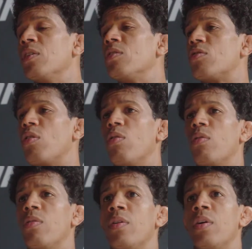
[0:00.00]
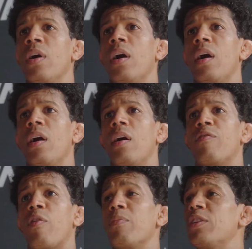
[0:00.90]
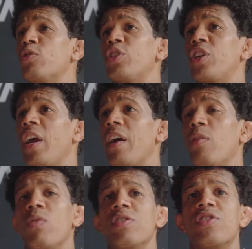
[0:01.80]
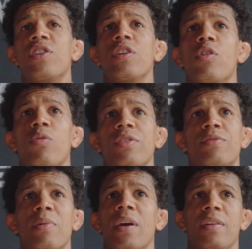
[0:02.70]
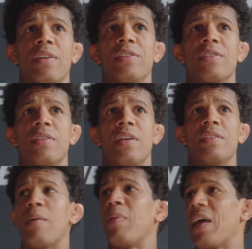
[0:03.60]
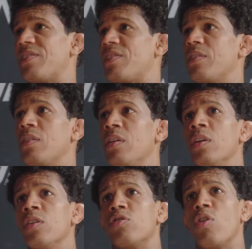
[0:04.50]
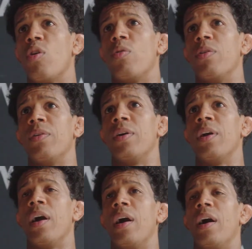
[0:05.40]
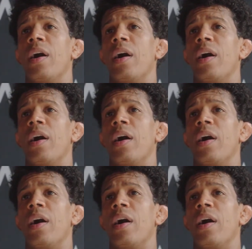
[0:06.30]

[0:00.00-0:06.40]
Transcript: So uh, for me to share one circle is man is, is a blessing. So uh,